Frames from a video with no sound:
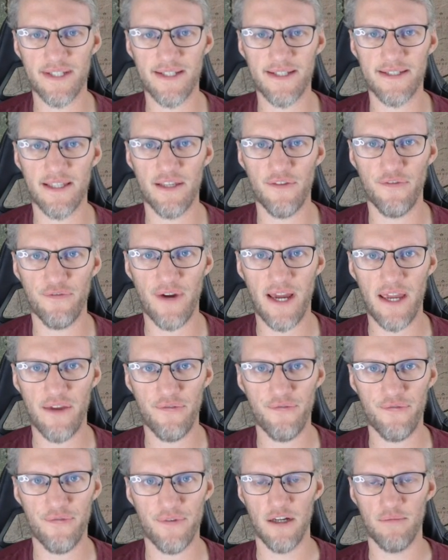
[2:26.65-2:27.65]

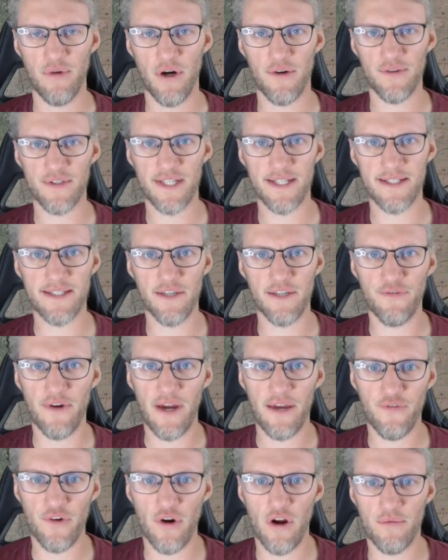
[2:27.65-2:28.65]

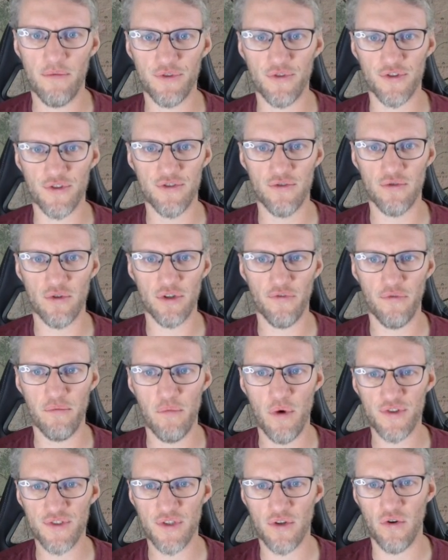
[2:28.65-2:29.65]
65 kilometers north of
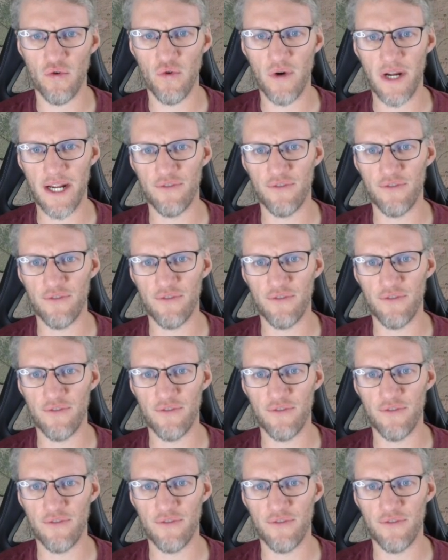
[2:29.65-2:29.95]
Moscow,